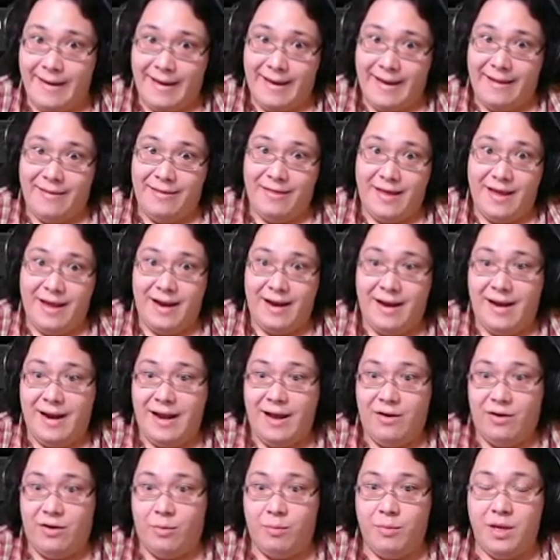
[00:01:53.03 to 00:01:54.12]
And then
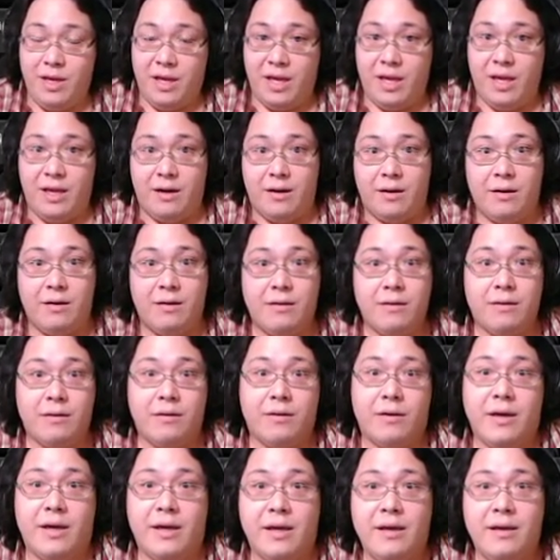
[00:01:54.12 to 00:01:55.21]
now it'll be in.
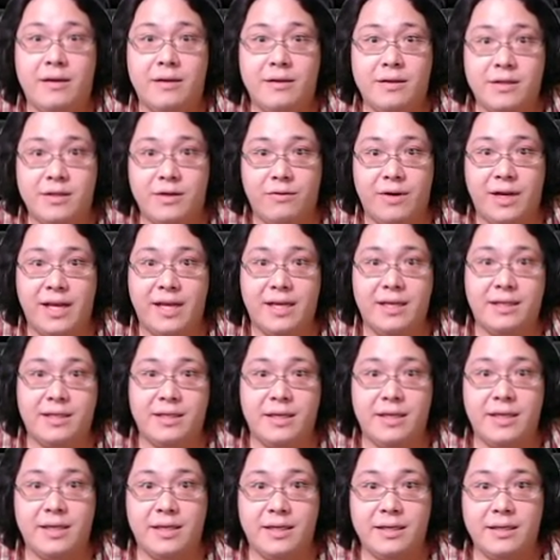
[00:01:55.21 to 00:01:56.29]
Okay, so next
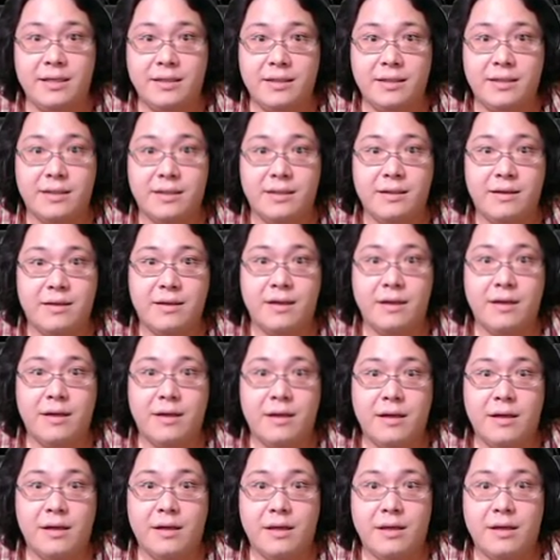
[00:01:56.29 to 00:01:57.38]
is
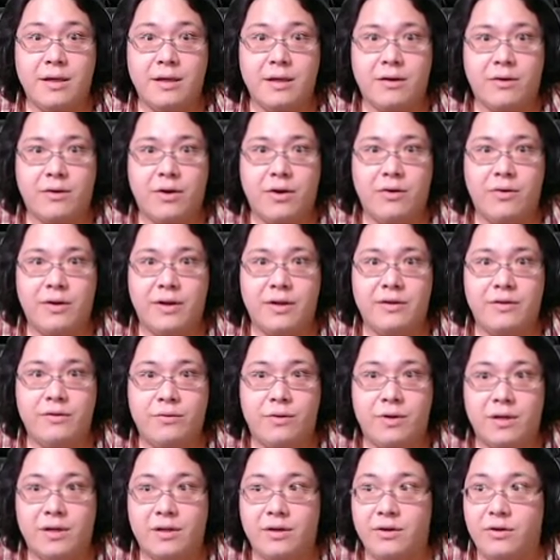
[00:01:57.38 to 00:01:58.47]
you're going to
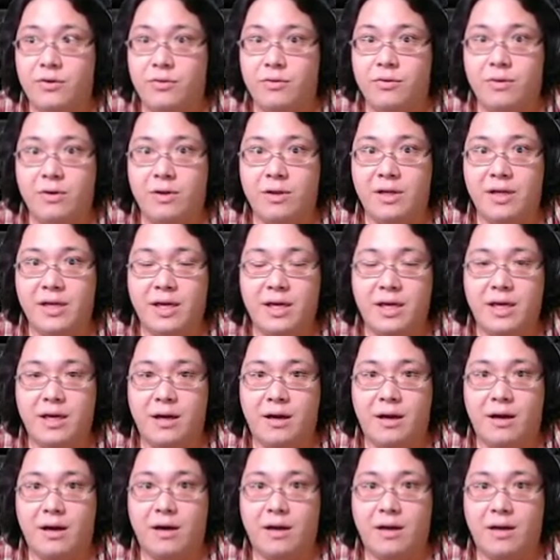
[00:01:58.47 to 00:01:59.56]
want to click
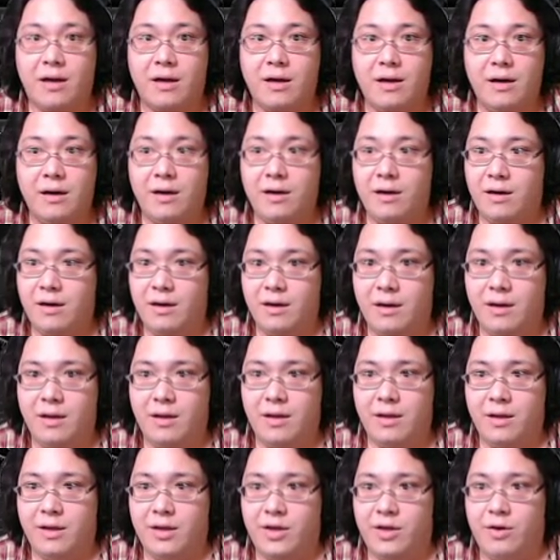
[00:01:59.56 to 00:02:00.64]
on
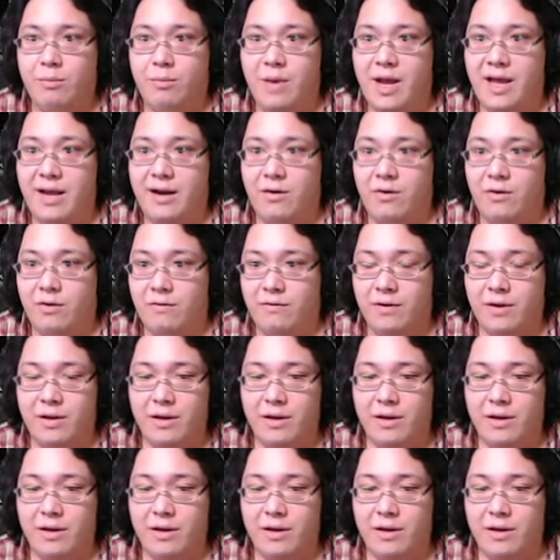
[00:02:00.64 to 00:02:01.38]
your banner over